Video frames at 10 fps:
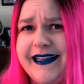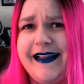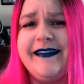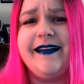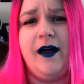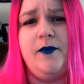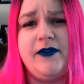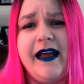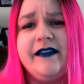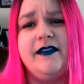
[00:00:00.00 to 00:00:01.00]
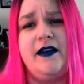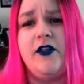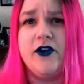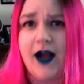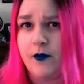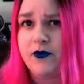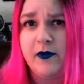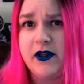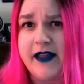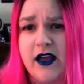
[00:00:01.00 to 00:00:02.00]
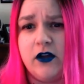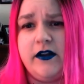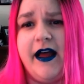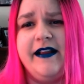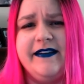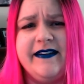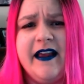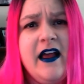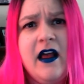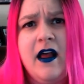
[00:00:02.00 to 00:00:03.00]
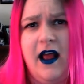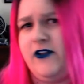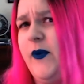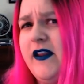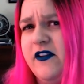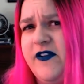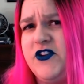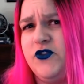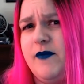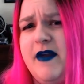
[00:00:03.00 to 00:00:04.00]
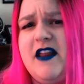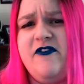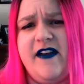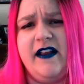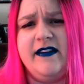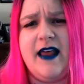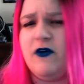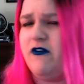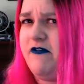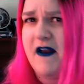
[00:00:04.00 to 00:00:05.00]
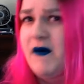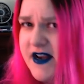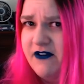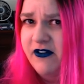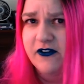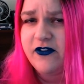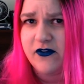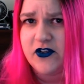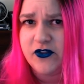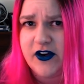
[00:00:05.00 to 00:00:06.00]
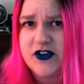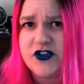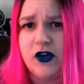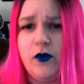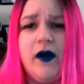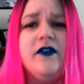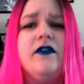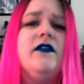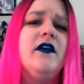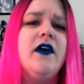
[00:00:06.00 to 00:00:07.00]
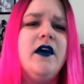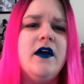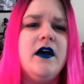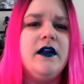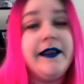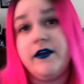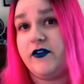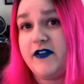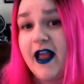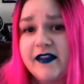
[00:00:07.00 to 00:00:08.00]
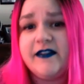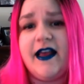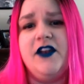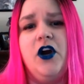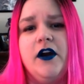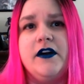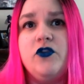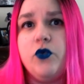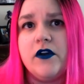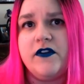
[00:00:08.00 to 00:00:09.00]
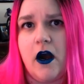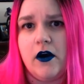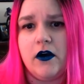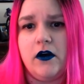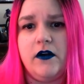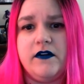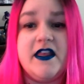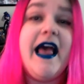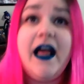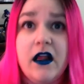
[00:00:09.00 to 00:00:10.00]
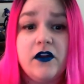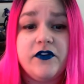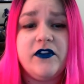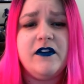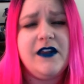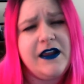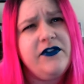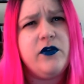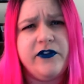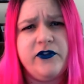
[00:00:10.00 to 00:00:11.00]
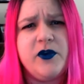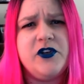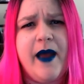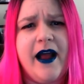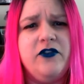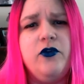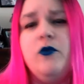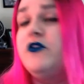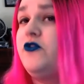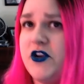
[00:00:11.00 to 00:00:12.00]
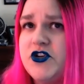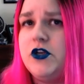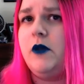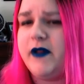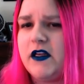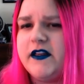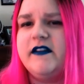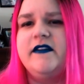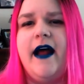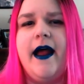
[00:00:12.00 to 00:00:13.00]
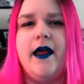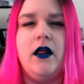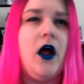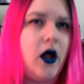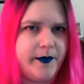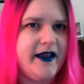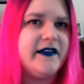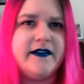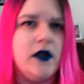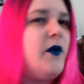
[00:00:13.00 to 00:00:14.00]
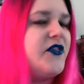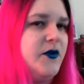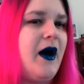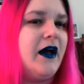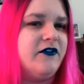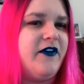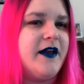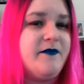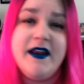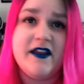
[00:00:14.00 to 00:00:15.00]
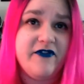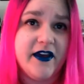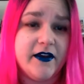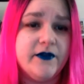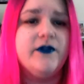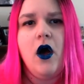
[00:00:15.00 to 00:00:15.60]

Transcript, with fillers: less complex than other comparable LEGO lines, as well as featuring minifigs that were very different from the traditional ones. LEGO's next set targeted towards young girls, the Elves, seems to have switched back to a more traditional building style, albeit still with the modified minifigs.